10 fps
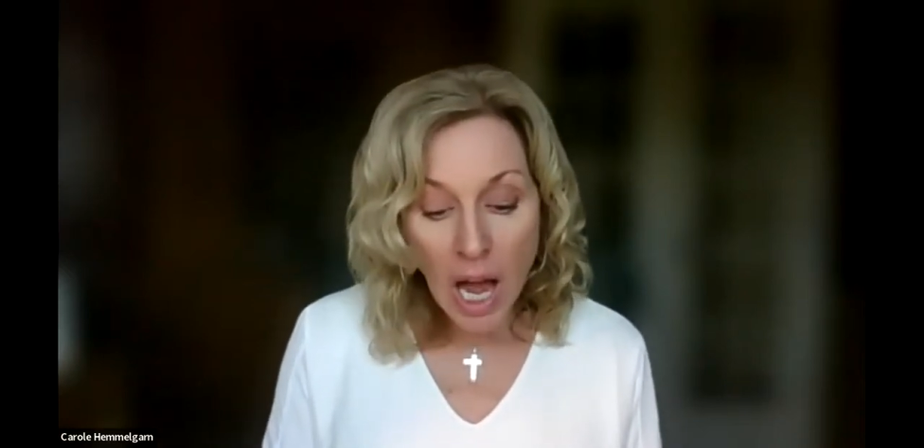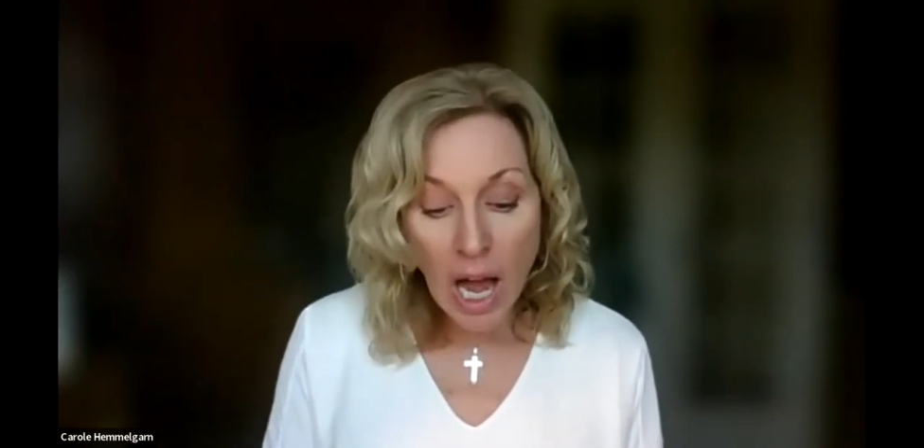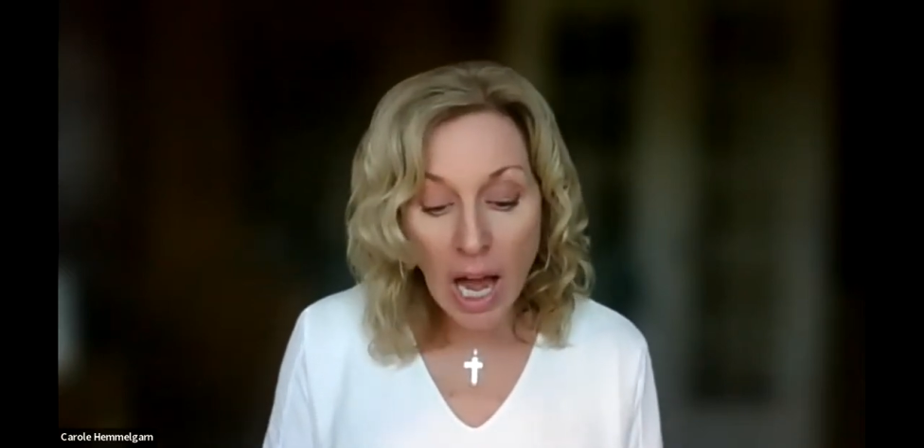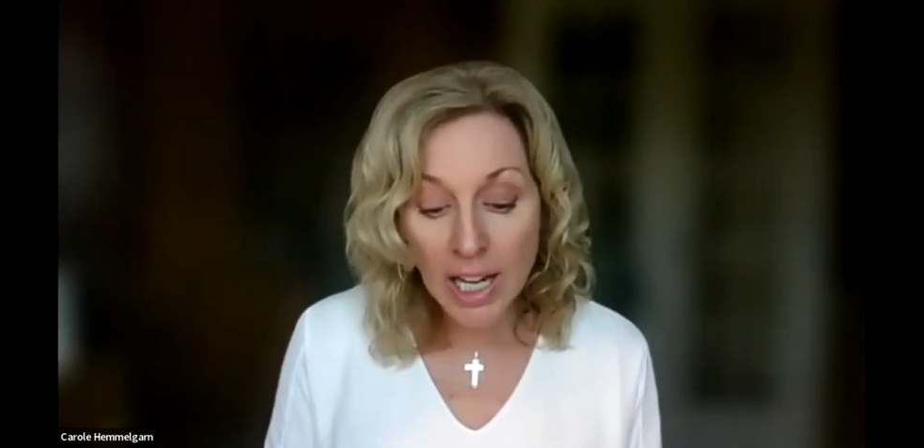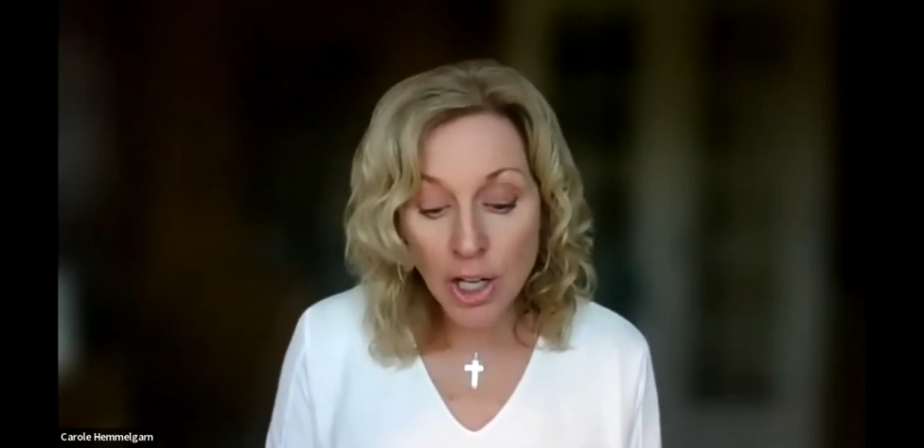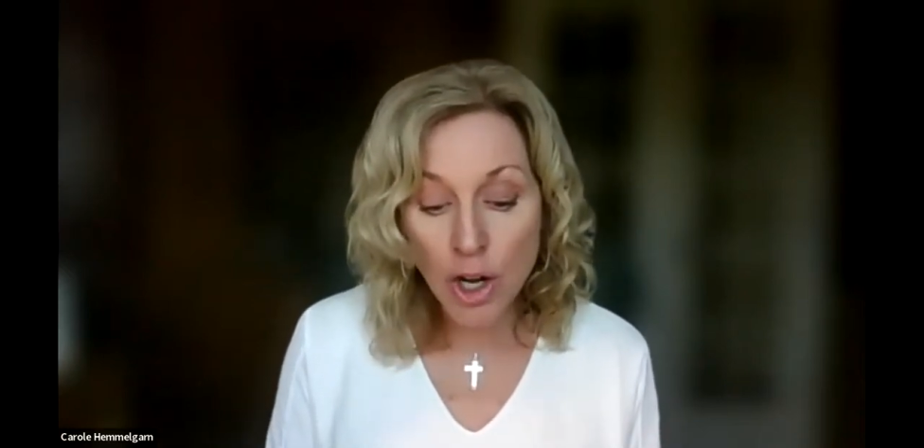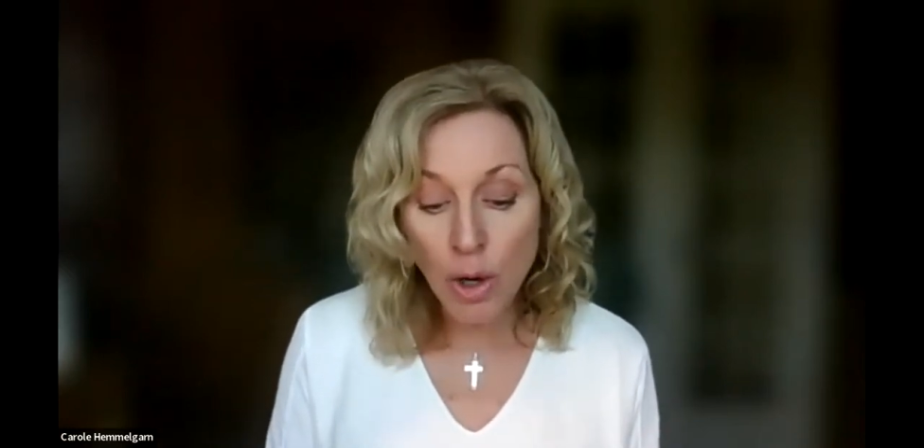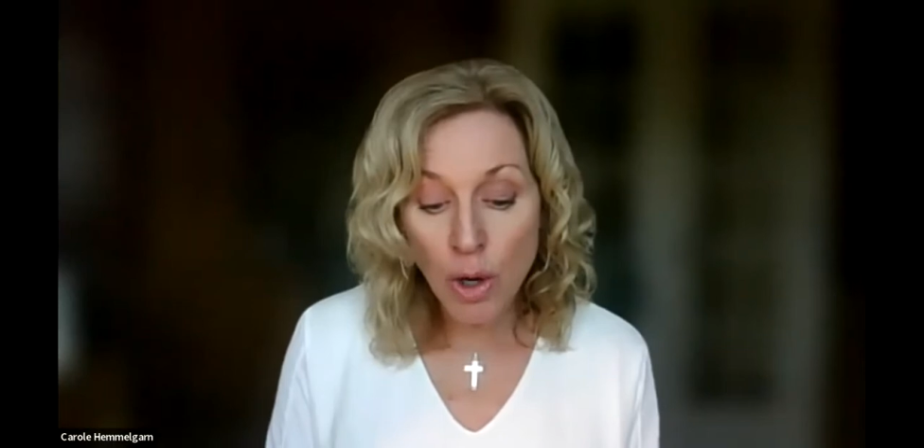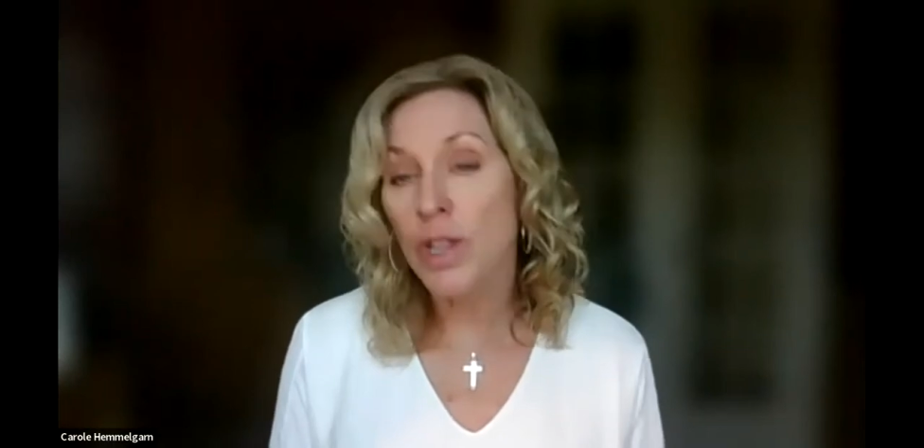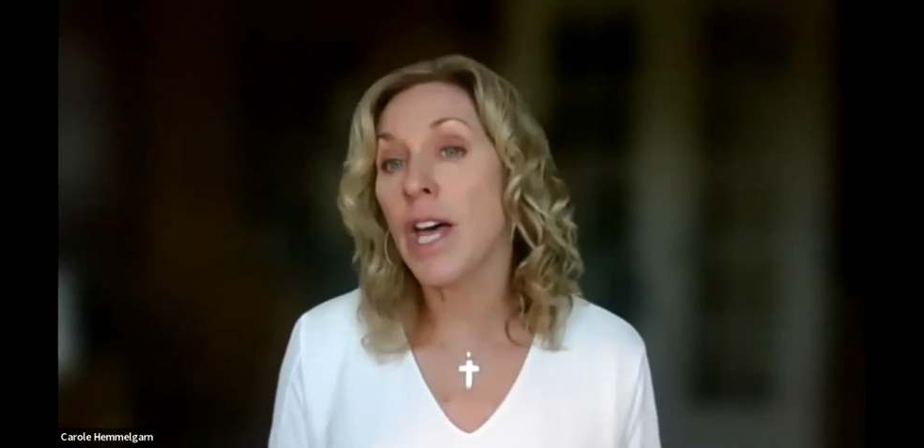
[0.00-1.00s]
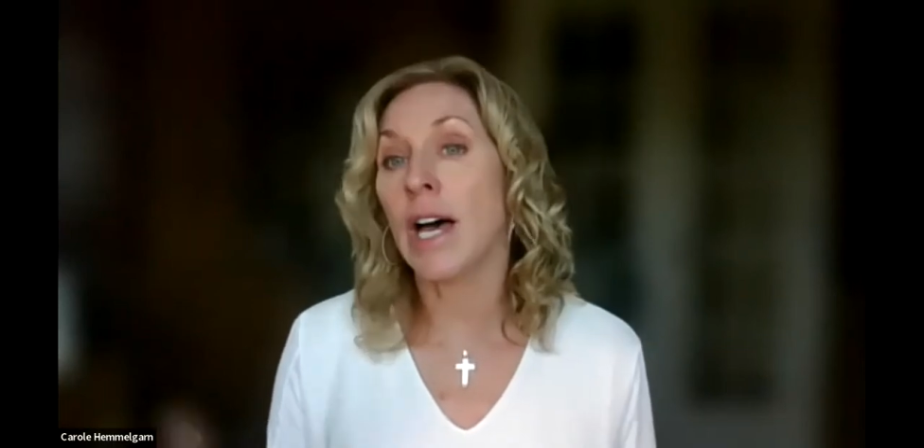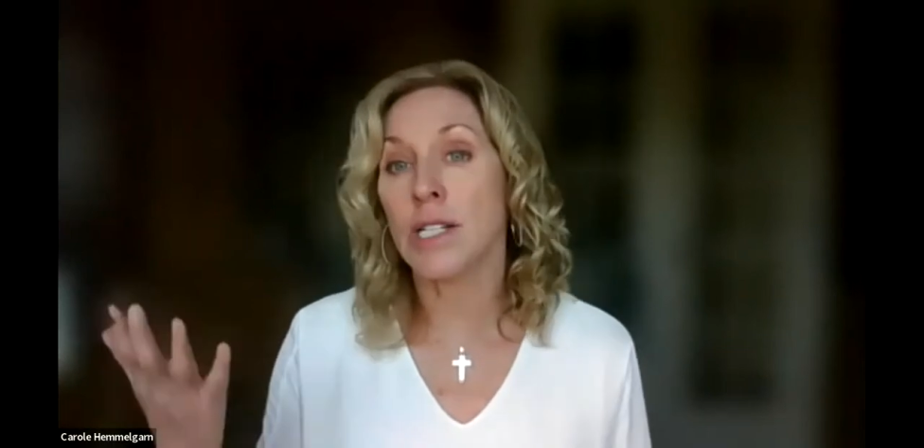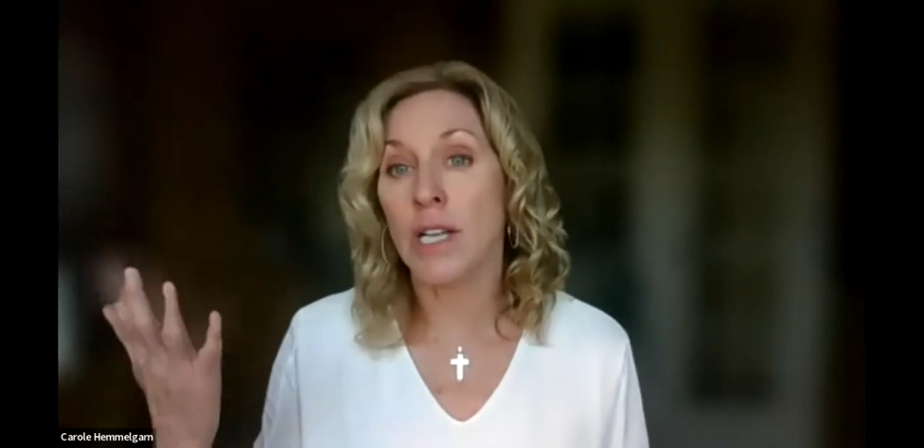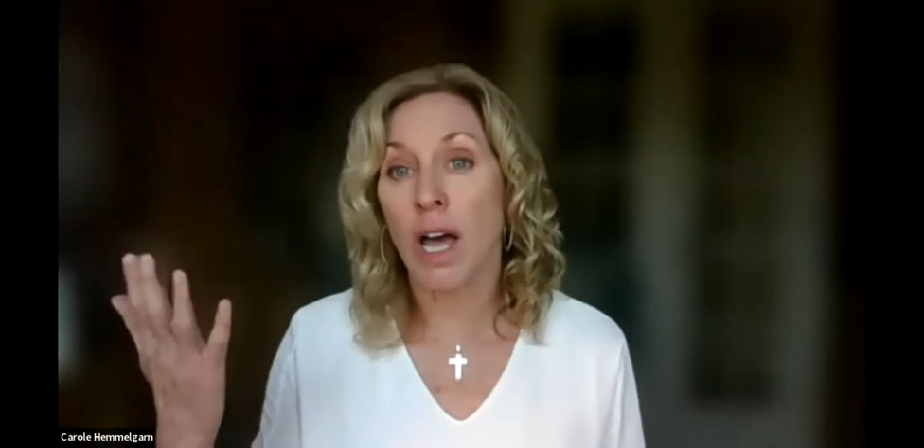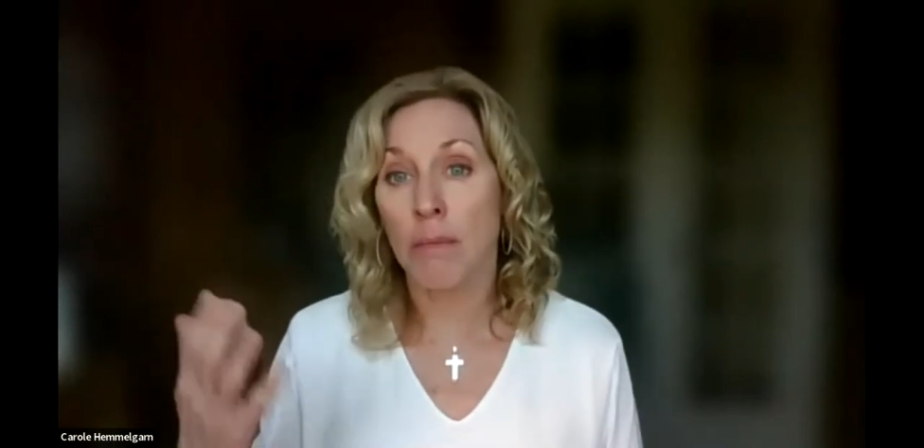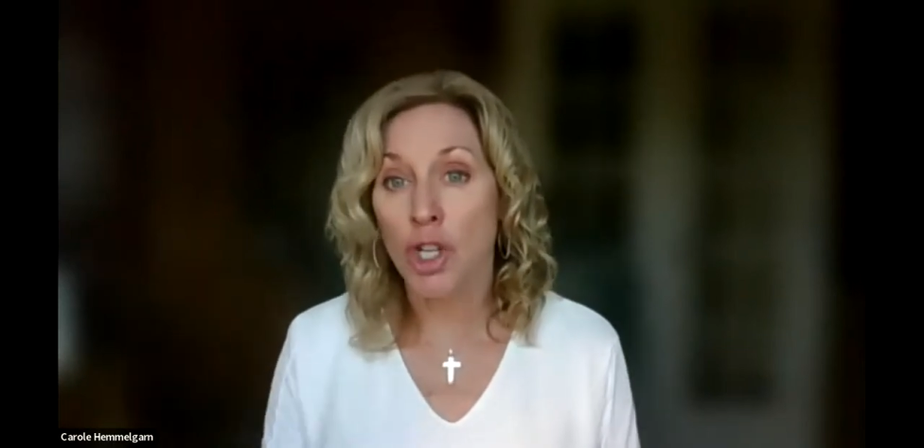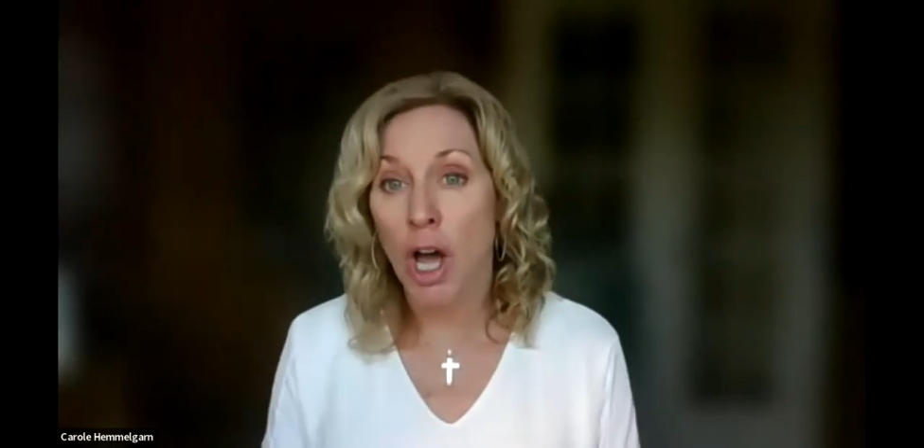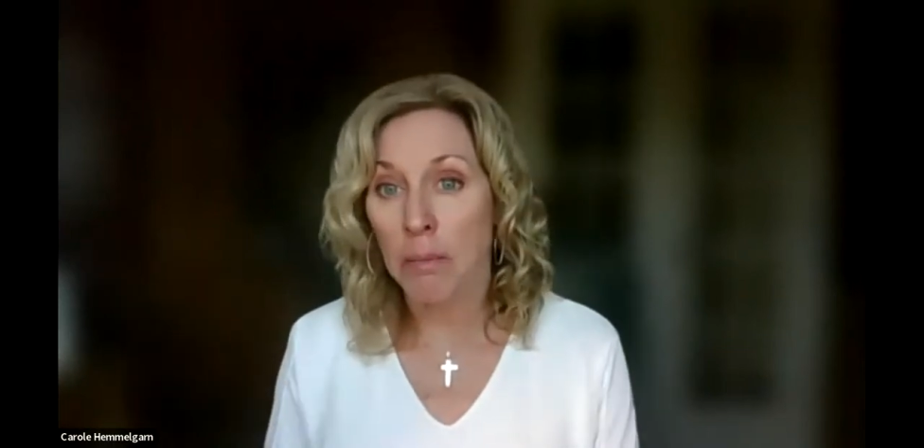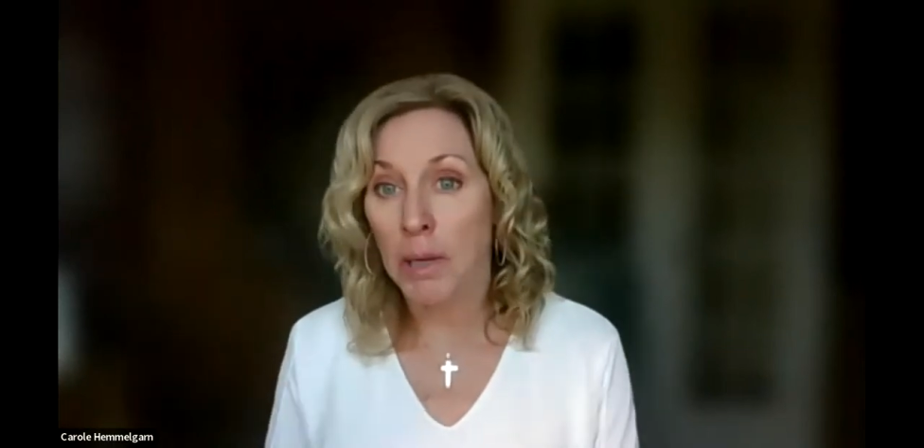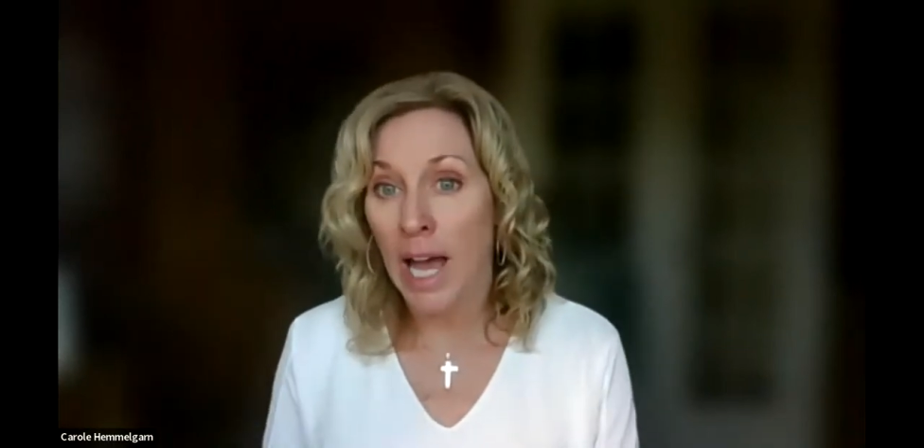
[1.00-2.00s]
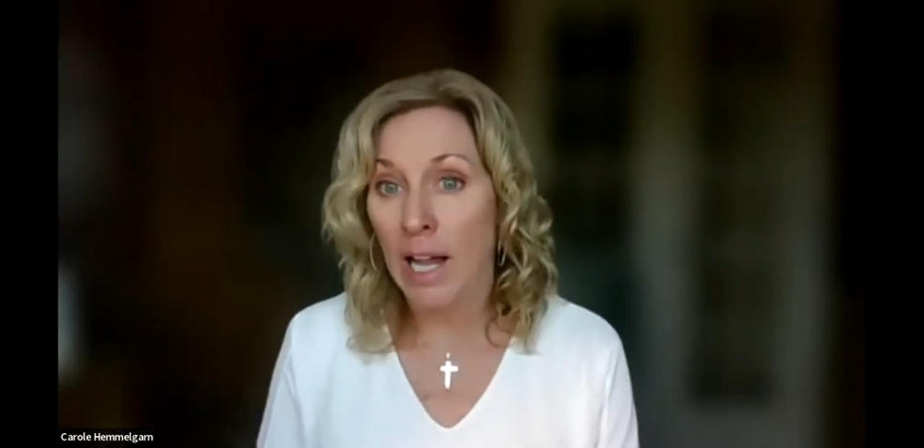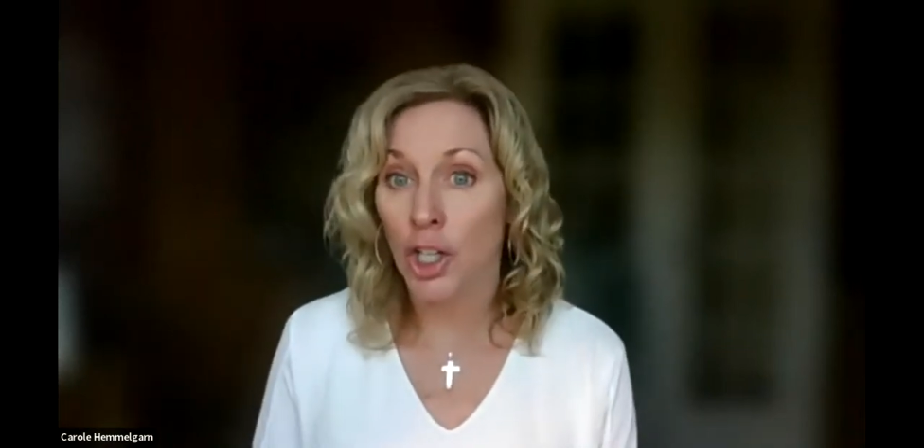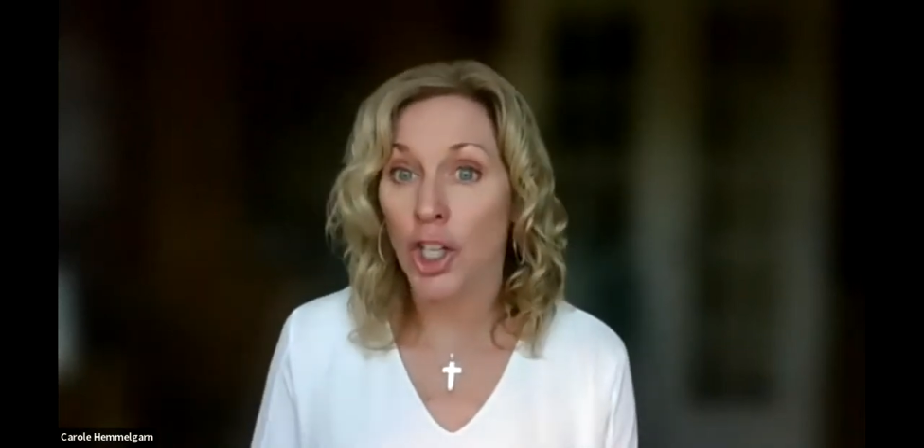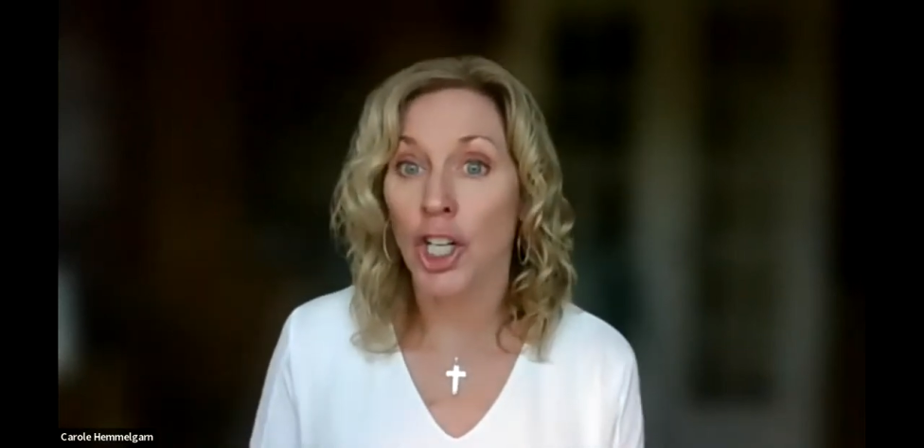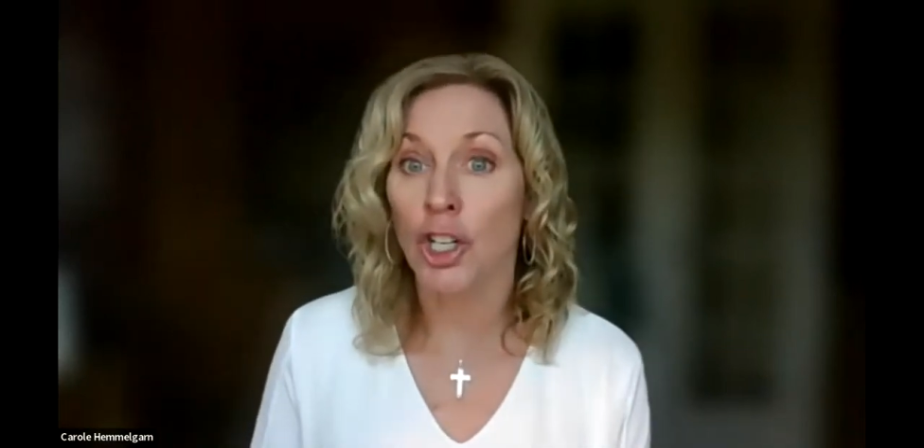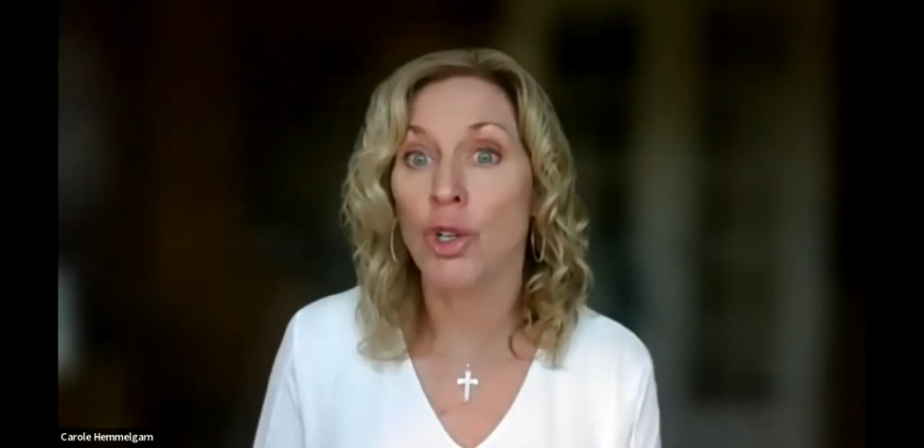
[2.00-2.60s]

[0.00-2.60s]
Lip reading: I know that Tom Gallagher,